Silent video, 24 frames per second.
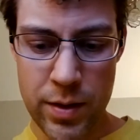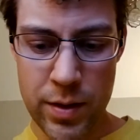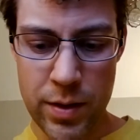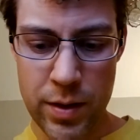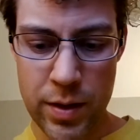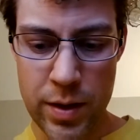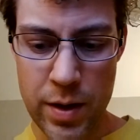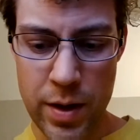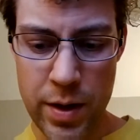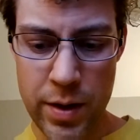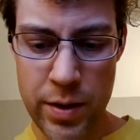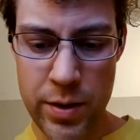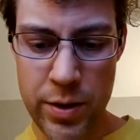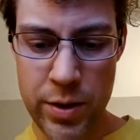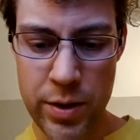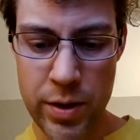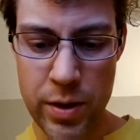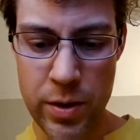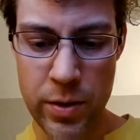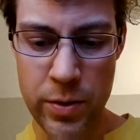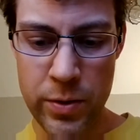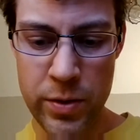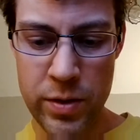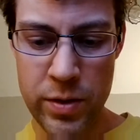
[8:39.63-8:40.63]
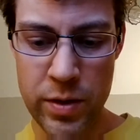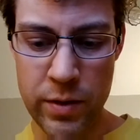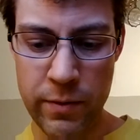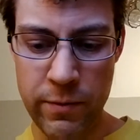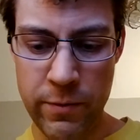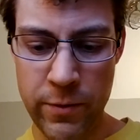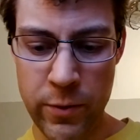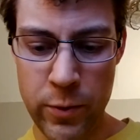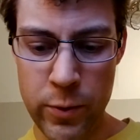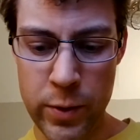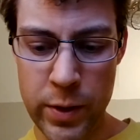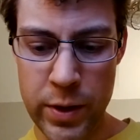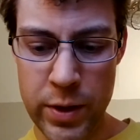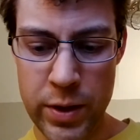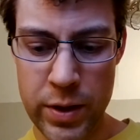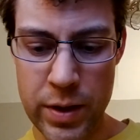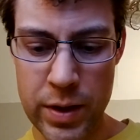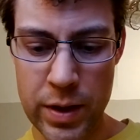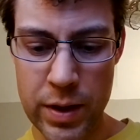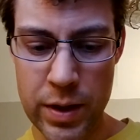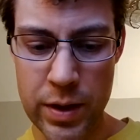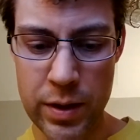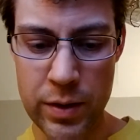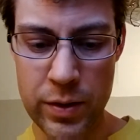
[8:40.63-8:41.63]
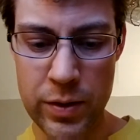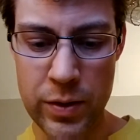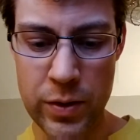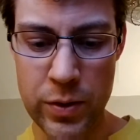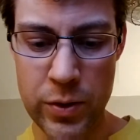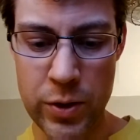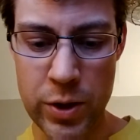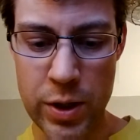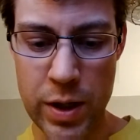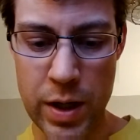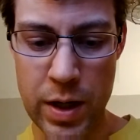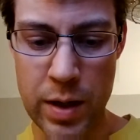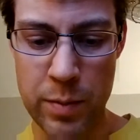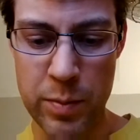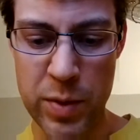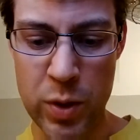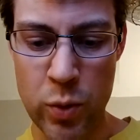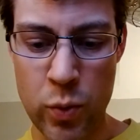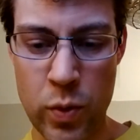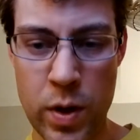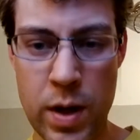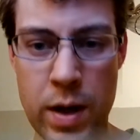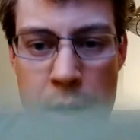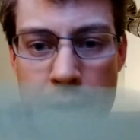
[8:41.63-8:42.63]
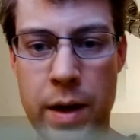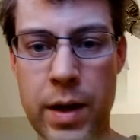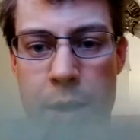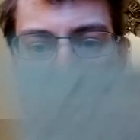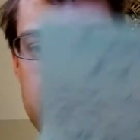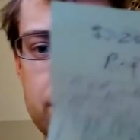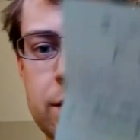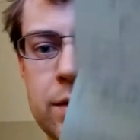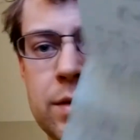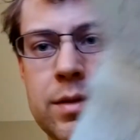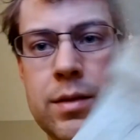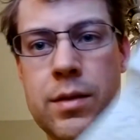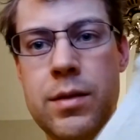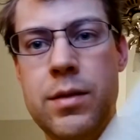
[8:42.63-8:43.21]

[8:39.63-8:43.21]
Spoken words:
God shows the foolish things to shame the wise.